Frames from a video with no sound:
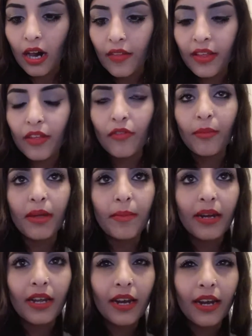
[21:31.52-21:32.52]
I think it's from
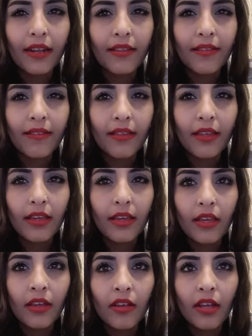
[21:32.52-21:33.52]
Maybelline, and it's
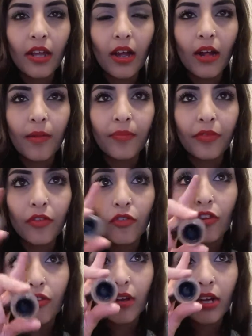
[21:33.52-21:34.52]
the
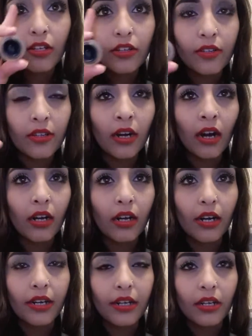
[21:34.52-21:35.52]
because usually I use an
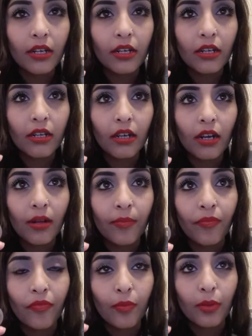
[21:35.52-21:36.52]
eyeliner
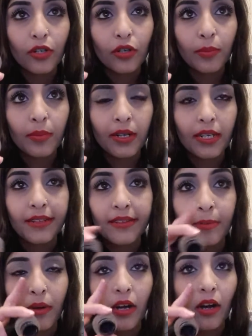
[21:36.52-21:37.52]
for my top
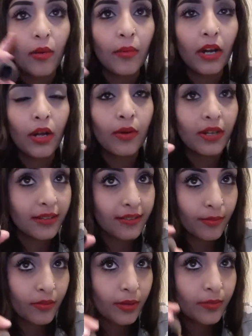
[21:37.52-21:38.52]
lids, but on my lower lids
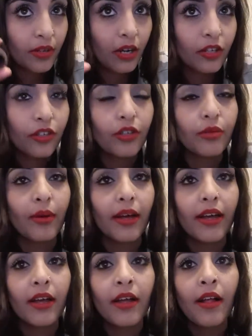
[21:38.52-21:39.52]
sometimes I do
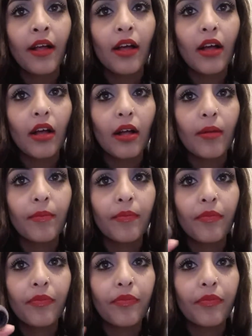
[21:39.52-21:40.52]
wear
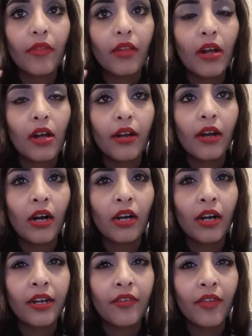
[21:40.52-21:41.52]
an
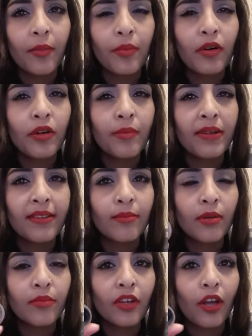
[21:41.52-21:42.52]
eyeliner at the bottom, and
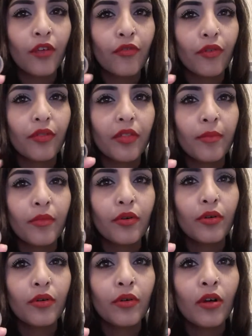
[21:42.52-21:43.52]
sometimes I go for the
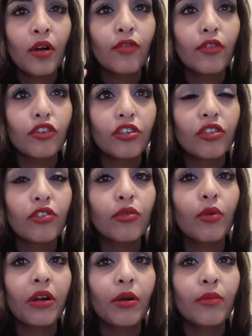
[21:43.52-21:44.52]
more, for a drugstore
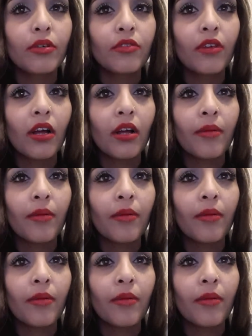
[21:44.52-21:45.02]
one I would